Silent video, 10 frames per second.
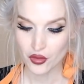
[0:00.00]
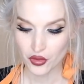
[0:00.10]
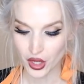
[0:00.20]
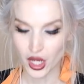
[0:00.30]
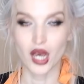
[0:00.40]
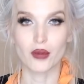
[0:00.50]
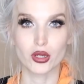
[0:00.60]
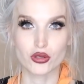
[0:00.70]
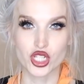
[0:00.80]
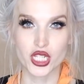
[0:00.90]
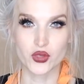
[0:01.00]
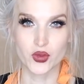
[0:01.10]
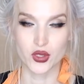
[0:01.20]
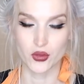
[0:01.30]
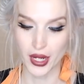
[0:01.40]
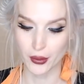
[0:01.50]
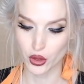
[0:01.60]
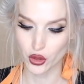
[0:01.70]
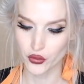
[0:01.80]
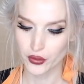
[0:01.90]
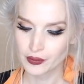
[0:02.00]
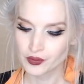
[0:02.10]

The combo cheese was the right move